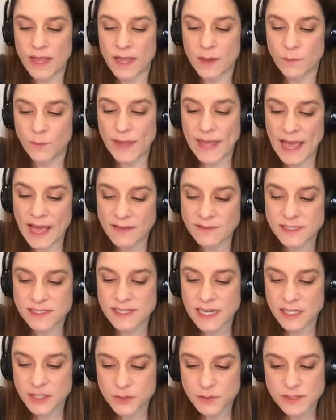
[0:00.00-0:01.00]
We have
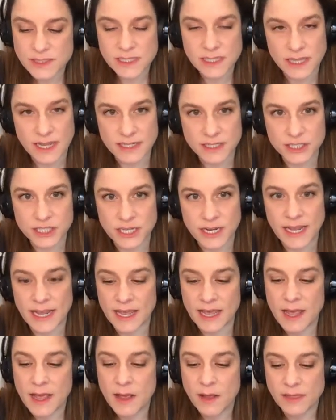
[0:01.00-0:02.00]
sexual selection
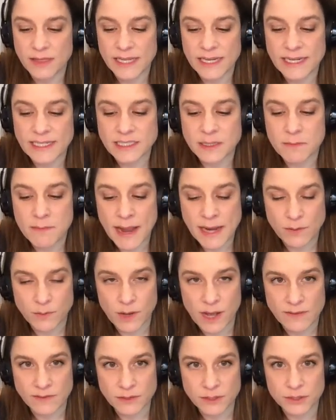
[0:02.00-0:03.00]
leading to
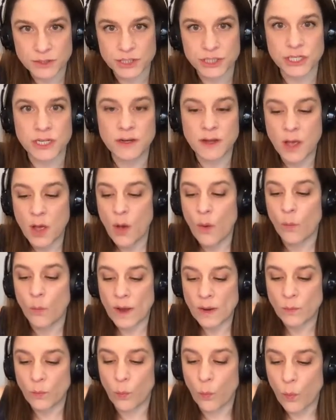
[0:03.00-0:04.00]
microevolution
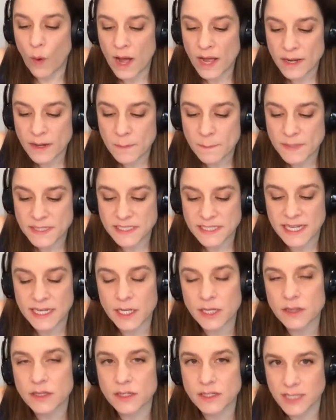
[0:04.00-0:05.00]
when one
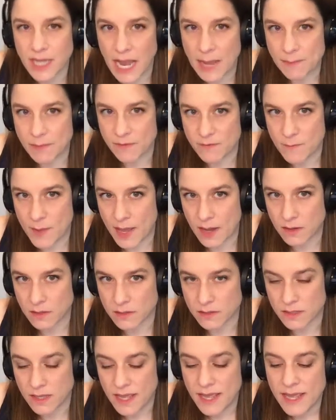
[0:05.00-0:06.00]
particular type of
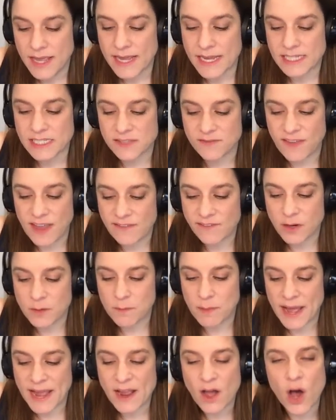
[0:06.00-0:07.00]
male is favored
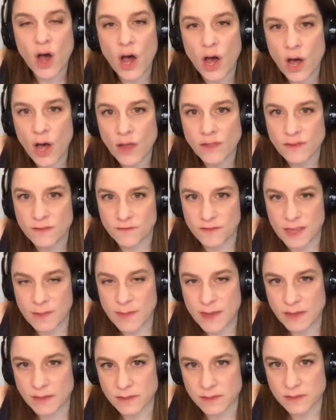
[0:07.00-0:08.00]
by all the
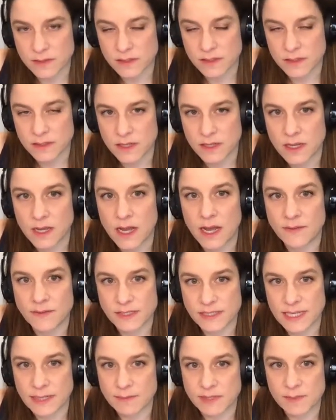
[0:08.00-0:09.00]
females of the
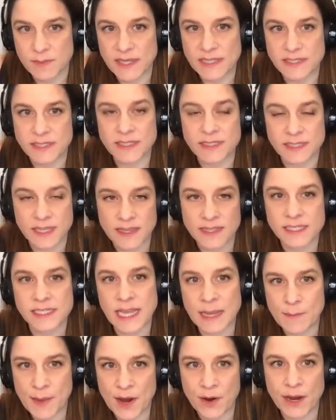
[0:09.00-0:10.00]
same species in the
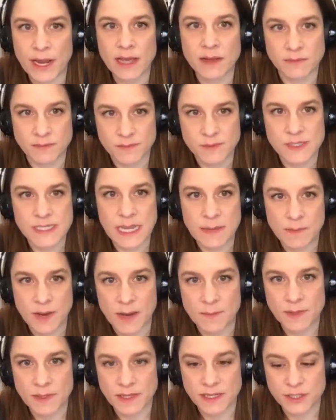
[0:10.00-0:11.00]
same area, same
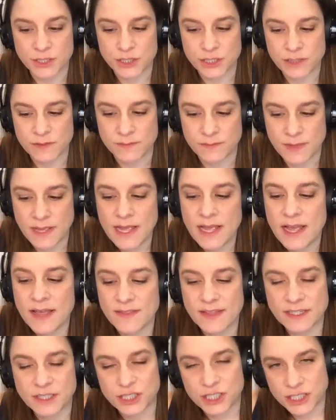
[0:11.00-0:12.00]
population.
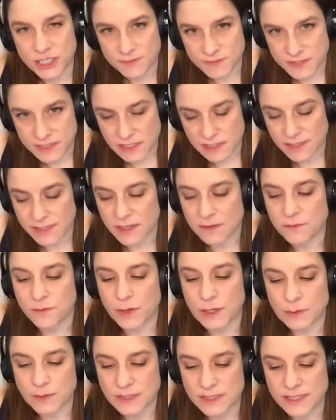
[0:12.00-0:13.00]
That shifts the allele
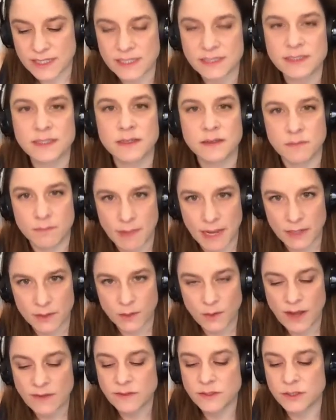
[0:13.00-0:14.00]
frequencies,
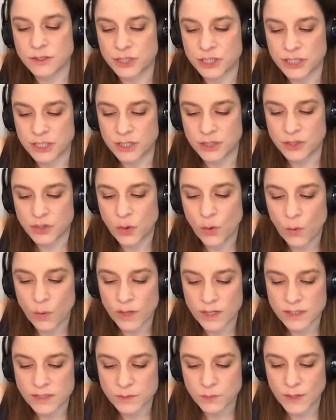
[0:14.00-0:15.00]
microevolution,
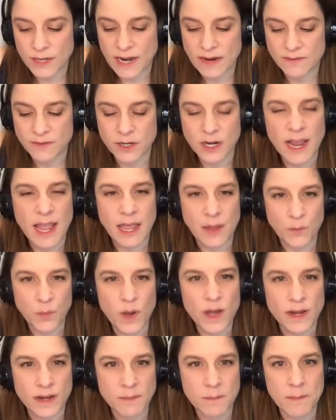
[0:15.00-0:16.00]
towards whatever
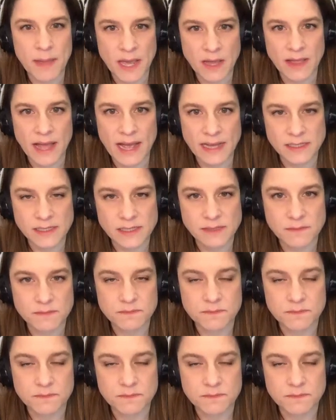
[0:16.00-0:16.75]
A1 male has.